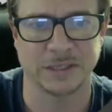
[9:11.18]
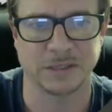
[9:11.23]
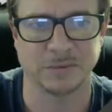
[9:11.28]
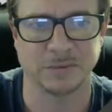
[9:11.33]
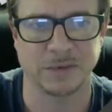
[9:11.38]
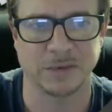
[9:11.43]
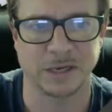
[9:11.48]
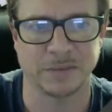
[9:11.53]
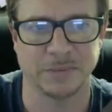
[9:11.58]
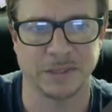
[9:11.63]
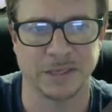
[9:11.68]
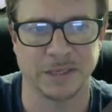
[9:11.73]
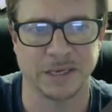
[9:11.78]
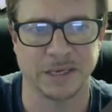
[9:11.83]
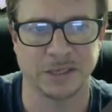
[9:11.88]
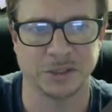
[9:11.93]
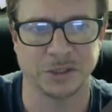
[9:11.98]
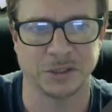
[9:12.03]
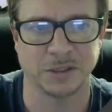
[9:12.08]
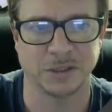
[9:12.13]
a
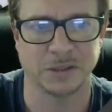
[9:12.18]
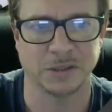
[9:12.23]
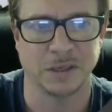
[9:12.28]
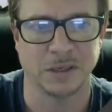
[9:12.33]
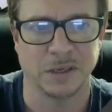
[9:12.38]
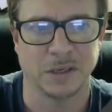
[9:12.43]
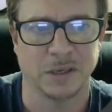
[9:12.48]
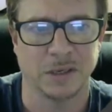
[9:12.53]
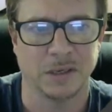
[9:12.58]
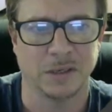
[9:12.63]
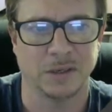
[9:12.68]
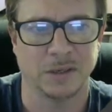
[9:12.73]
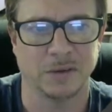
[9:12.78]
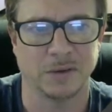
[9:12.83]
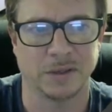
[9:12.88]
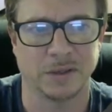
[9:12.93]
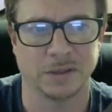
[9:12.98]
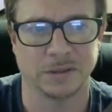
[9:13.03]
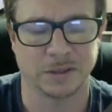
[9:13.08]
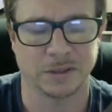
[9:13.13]
recommendation,
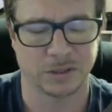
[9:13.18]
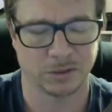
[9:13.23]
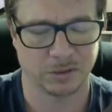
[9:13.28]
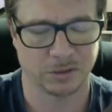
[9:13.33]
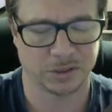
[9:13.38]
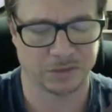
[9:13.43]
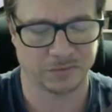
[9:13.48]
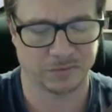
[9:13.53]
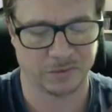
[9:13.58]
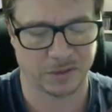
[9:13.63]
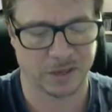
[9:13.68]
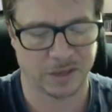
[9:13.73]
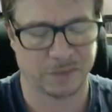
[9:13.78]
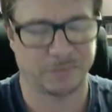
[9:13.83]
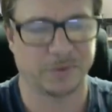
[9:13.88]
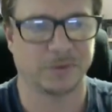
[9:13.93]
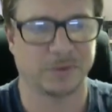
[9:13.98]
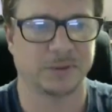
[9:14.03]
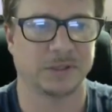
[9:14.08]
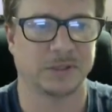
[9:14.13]
you can search for
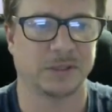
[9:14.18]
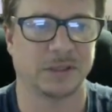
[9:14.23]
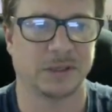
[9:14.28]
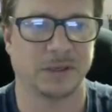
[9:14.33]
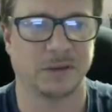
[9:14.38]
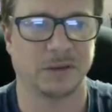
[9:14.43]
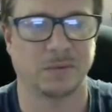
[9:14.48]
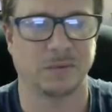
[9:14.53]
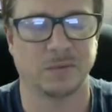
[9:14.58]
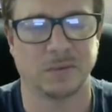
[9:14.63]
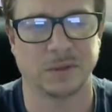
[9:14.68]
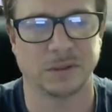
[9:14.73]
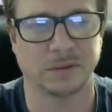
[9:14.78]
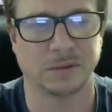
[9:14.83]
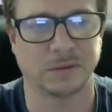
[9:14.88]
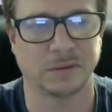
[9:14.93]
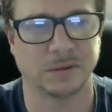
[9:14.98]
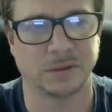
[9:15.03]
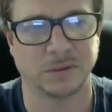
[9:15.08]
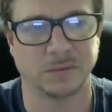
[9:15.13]
that person that you want
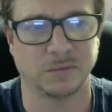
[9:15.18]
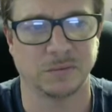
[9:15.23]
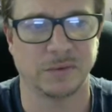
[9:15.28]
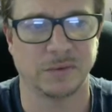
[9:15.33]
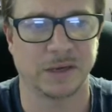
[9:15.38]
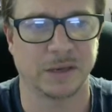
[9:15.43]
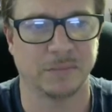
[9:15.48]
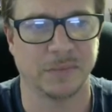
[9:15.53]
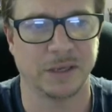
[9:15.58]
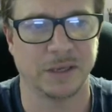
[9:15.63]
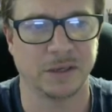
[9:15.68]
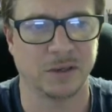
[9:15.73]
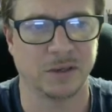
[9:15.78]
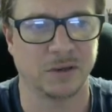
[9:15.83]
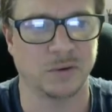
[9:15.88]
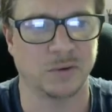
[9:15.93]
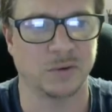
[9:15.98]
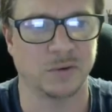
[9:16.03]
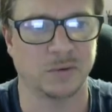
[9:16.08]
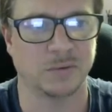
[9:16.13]
to recommend
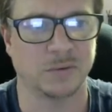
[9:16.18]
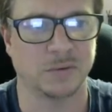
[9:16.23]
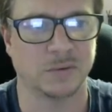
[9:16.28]
you.